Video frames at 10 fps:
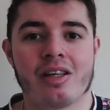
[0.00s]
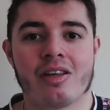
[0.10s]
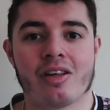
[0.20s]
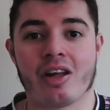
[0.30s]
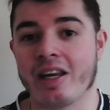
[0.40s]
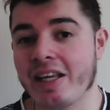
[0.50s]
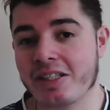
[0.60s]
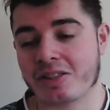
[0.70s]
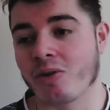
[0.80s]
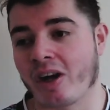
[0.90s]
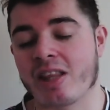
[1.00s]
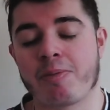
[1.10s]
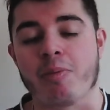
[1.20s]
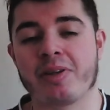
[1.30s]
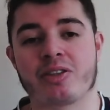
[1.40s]
At least not in the
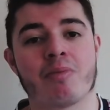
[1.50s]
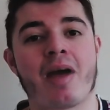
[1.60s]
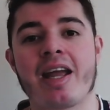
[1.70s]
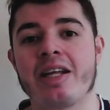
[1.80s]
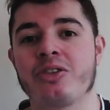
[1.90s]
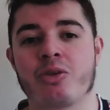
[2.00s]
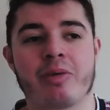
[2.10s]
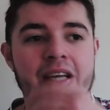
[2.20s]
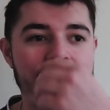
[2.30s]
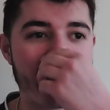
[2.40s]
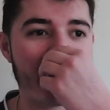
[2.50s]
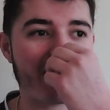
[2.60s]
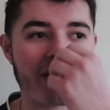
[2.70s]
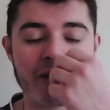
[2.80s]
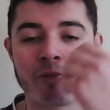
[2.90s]
public domain do we hear
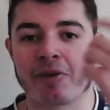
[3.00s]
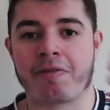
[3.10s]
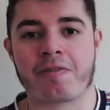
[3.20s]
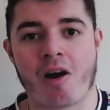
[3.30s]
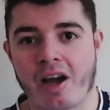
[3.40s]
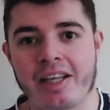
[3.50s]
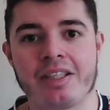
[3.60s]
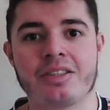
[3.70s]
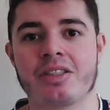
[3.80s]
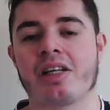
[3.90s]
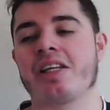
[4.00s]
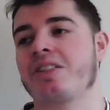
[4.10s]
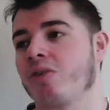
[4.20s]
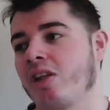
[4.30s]
that they'll be fined. At least not in